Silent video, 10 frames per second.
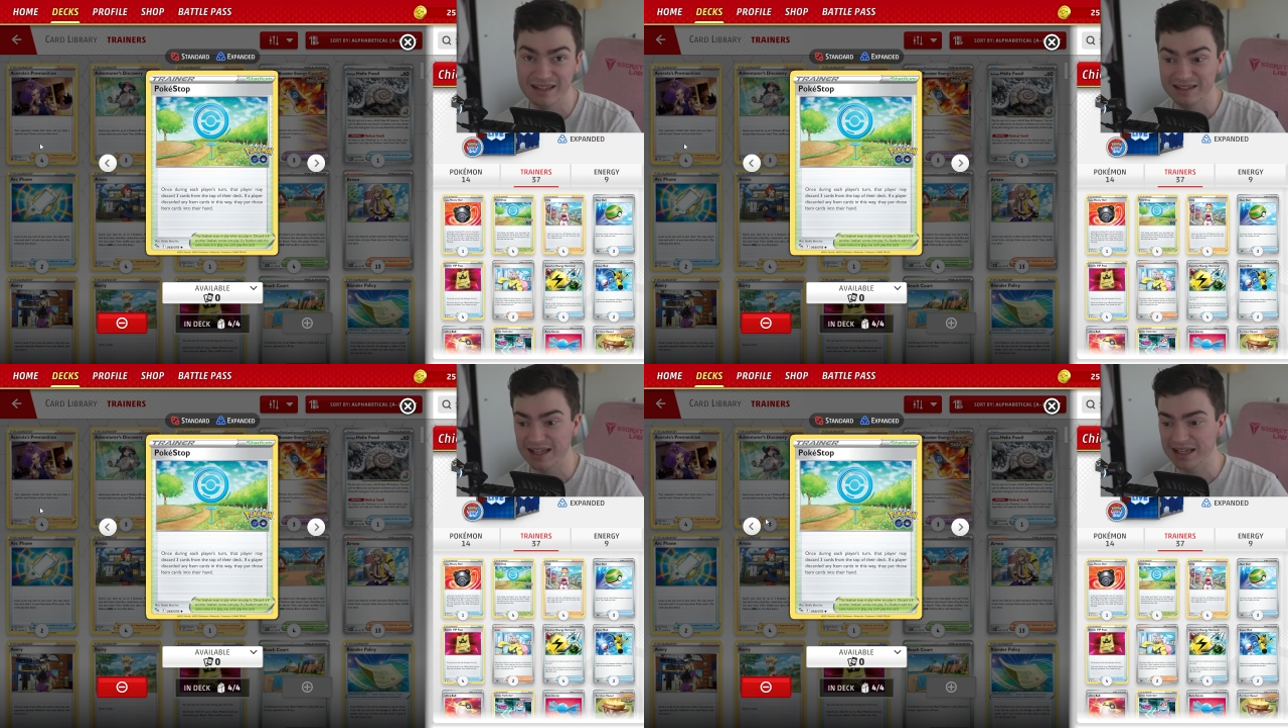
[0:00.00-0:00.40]

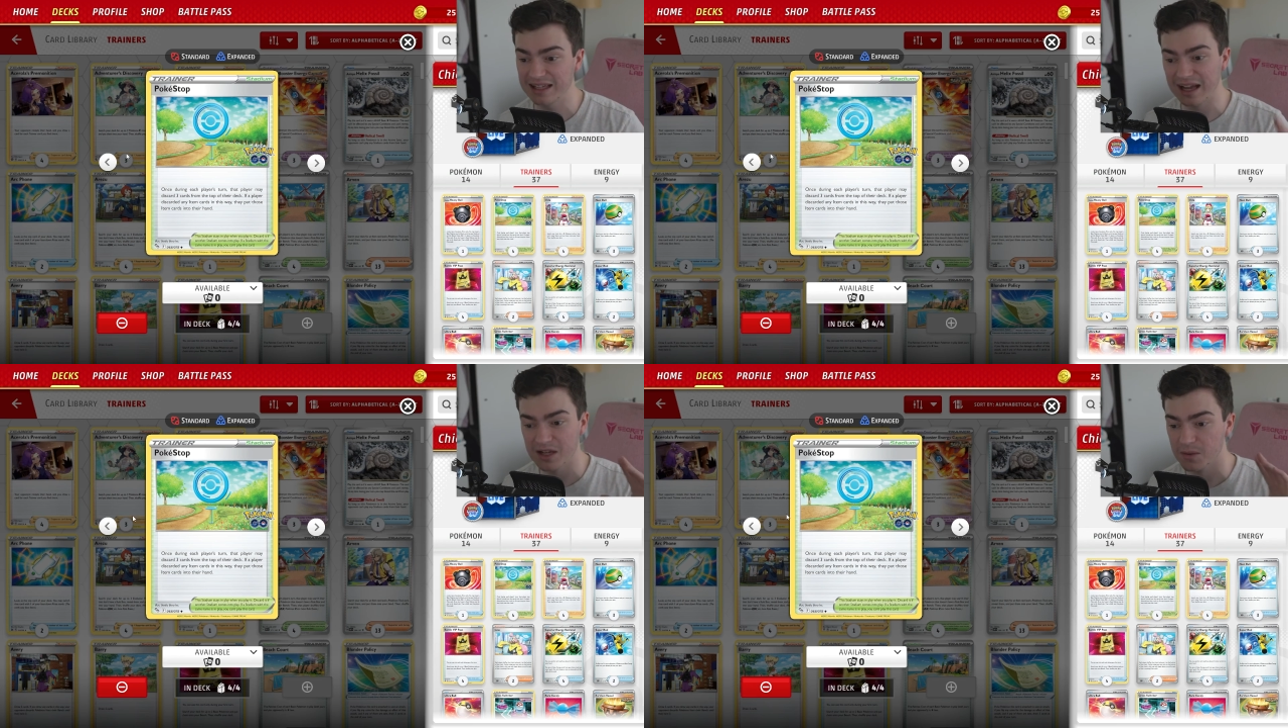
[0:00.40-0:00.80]
like in
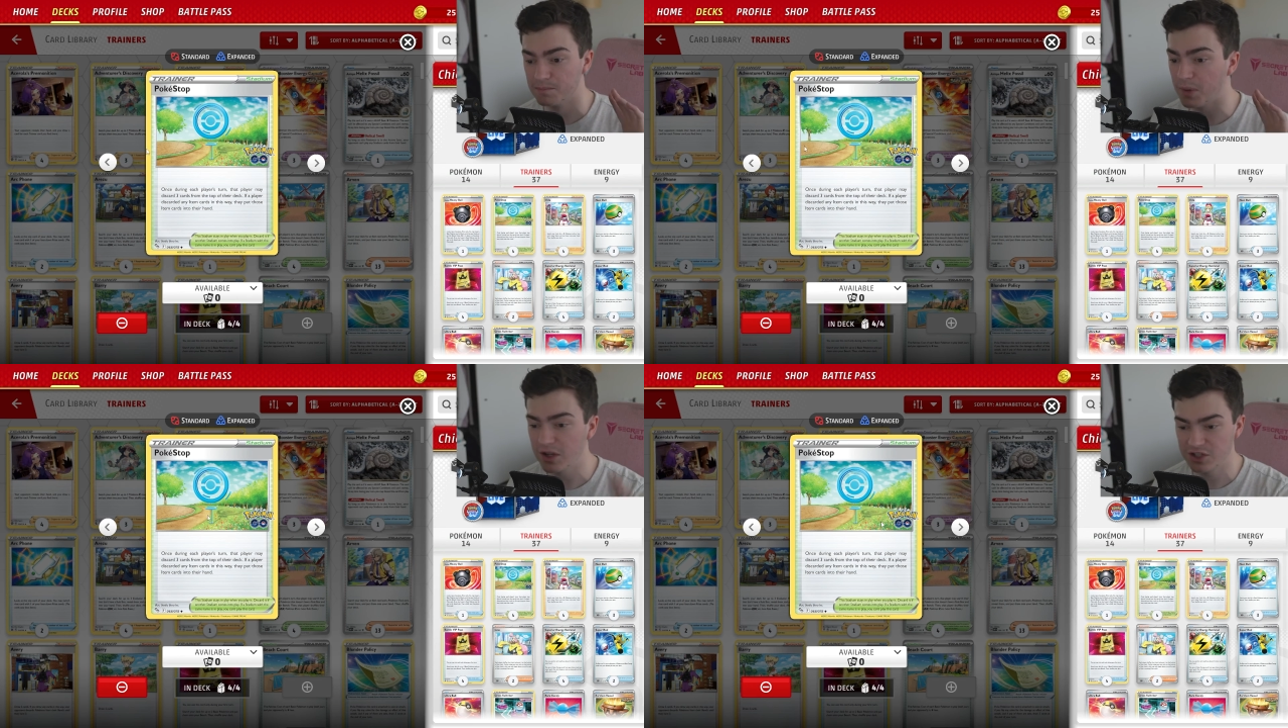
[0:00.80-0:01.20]
a
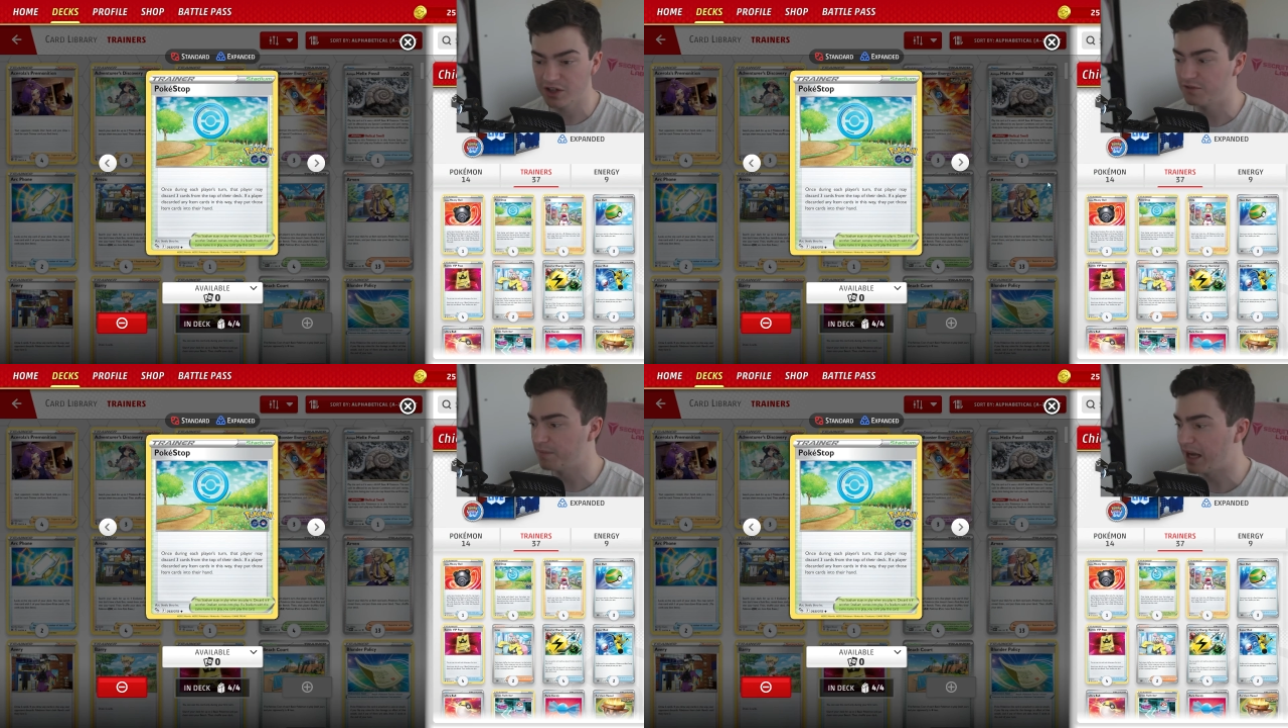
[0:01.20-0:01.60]
bunch
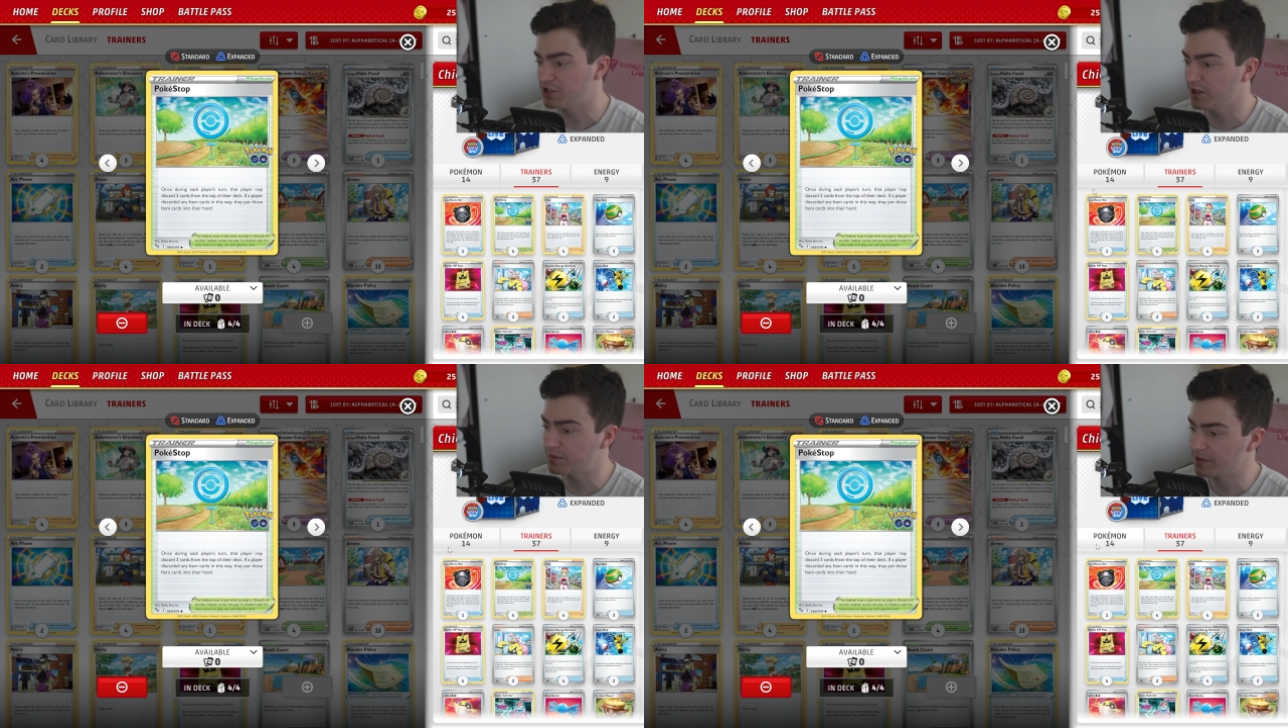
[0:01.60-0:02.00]
of
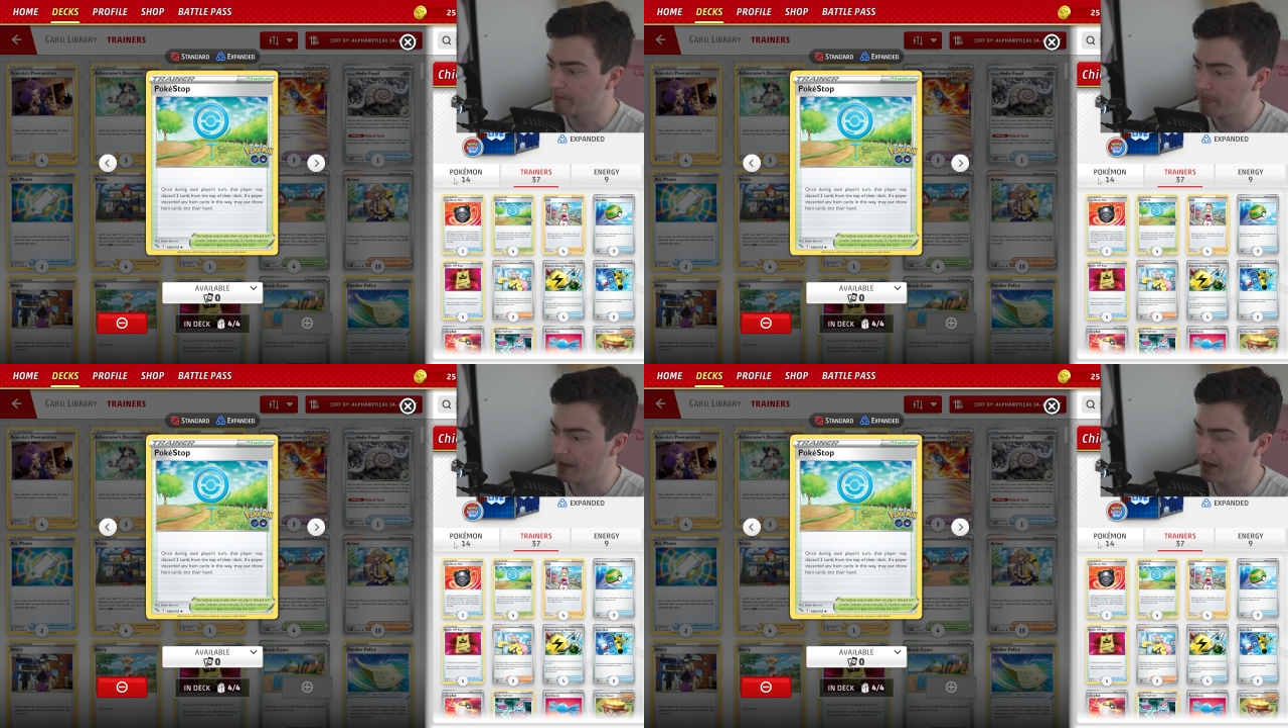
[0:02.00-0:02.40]
matchups.
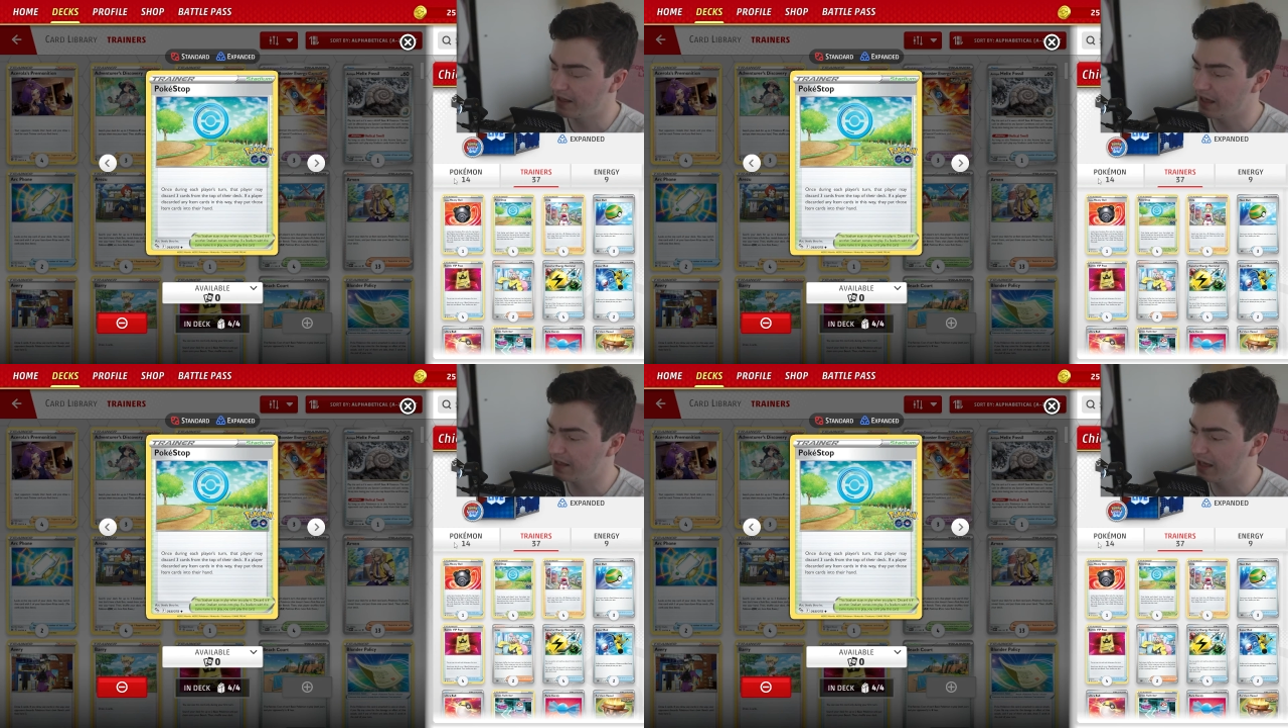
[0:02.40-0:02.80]
And
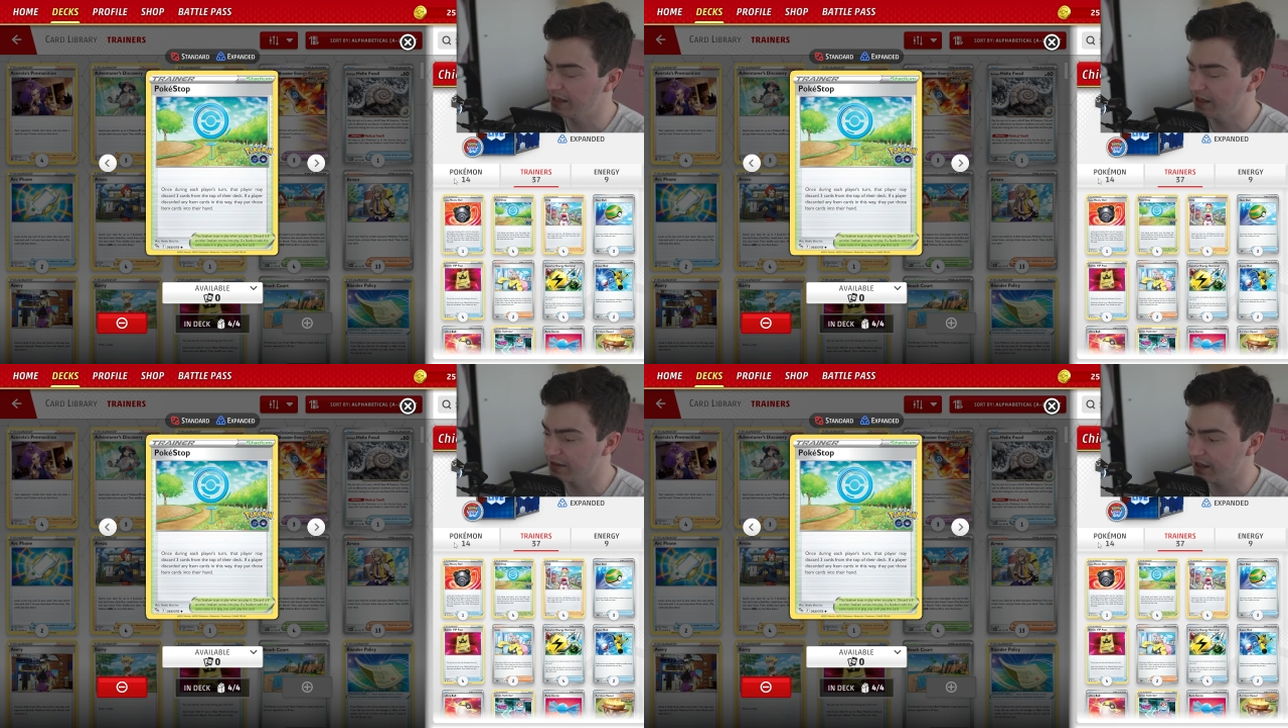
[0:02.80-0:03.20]
again, the
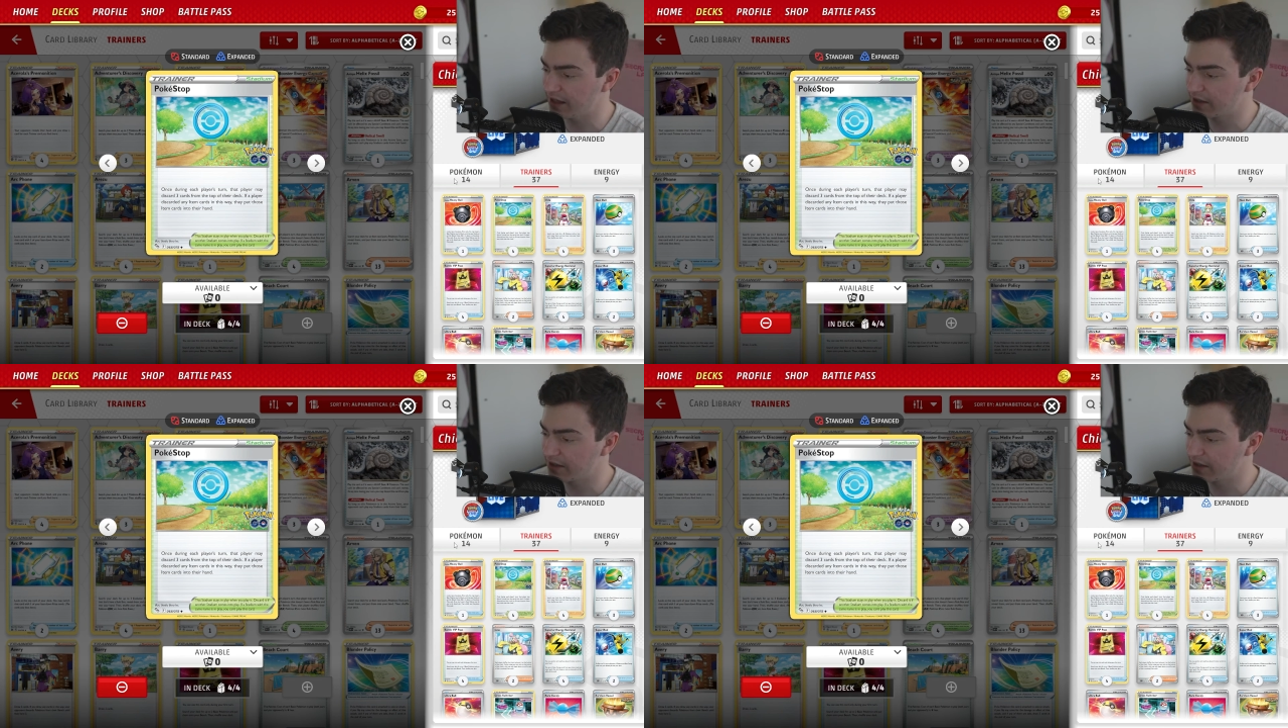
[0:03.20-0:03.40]
idea is like